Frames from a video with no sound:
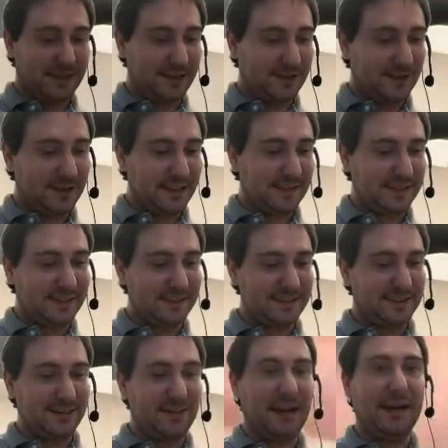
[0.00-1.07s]
to do this,
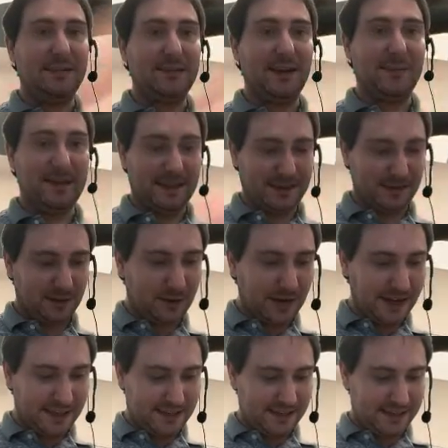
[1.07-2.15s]
so I am going to be a little
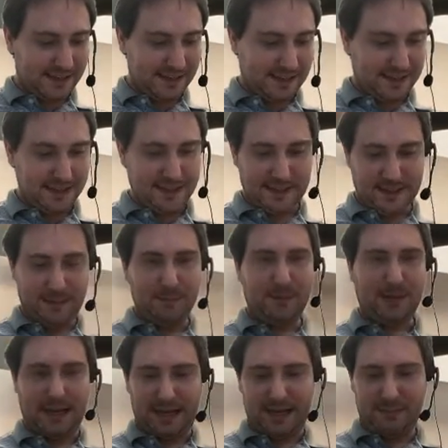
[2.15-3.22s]
quiet.
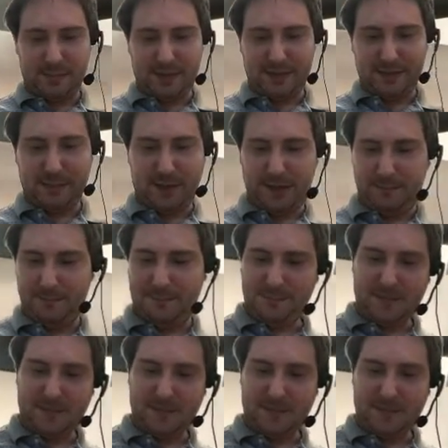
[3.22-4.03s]
Number N+1,